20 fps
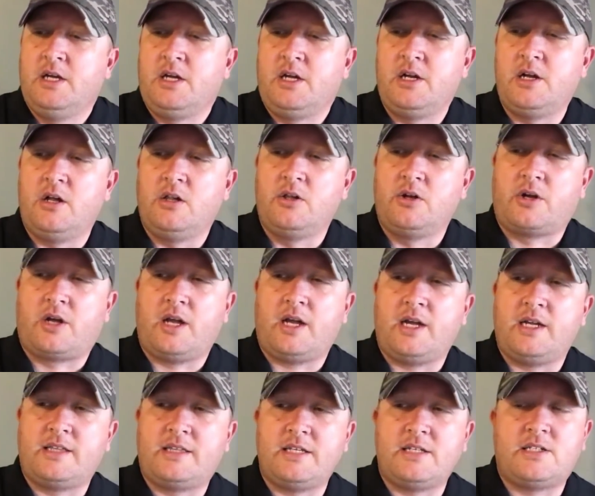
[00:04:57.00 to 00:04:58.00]
looking
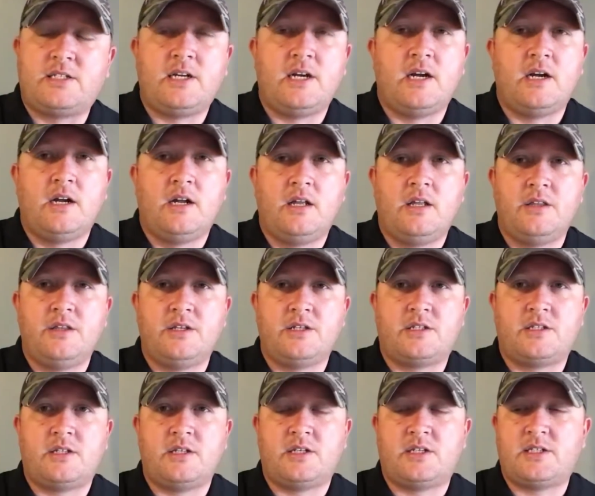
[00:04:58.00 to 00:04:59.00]
at this here, this
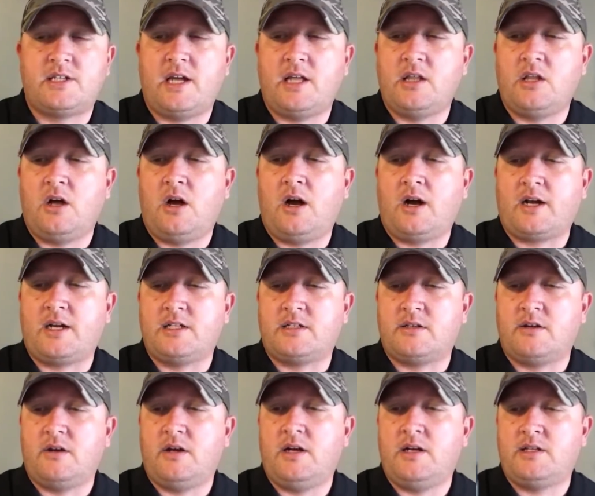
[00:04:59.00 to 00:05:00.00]
Scentlok,
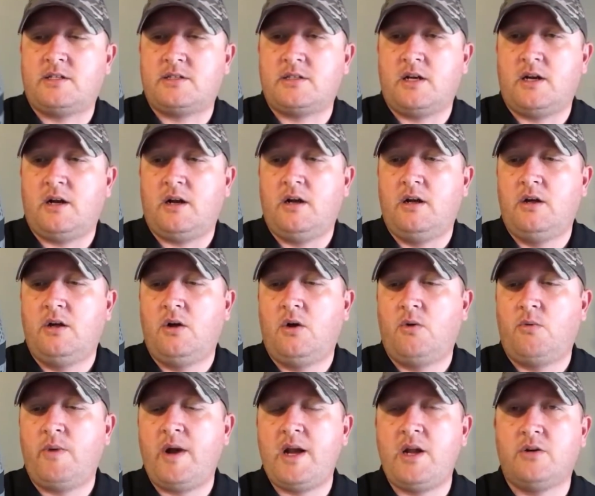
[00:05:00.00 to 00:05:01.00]
it's a
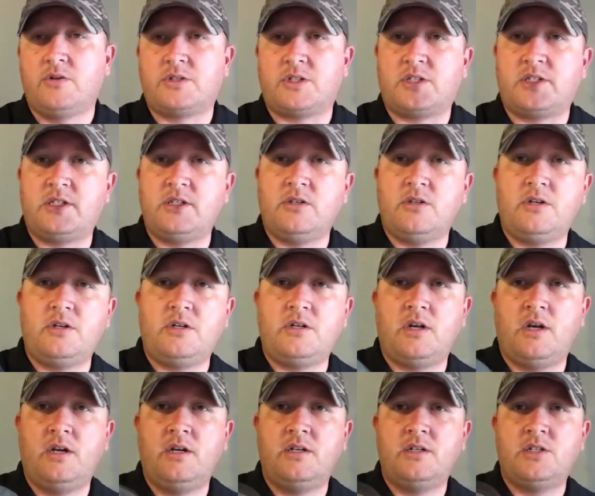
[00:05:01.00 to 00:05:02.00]
radial, it's a cylindered
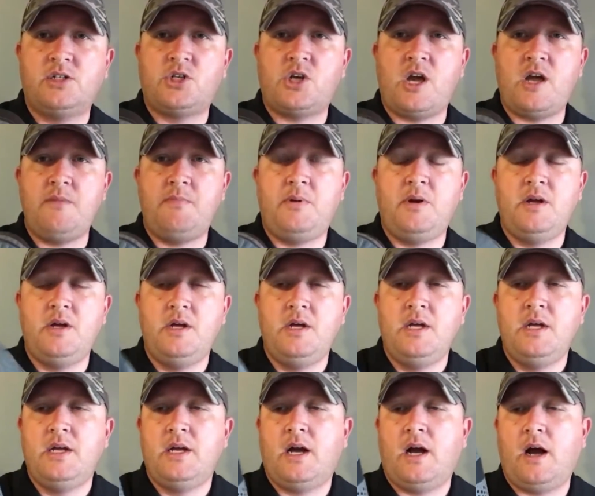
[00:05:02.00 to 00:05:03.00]
shape.
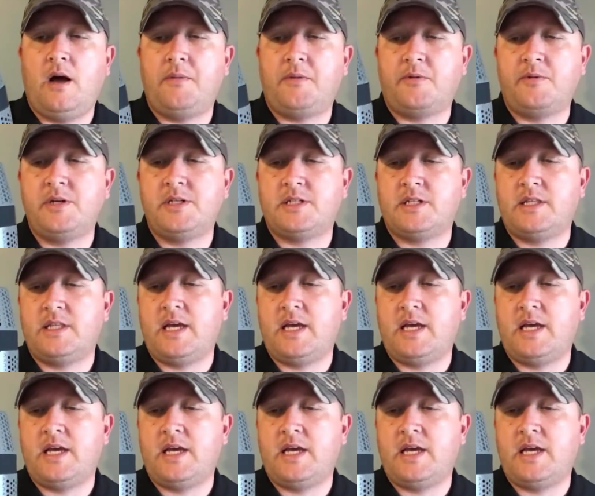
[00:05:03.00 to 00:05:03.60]
The reason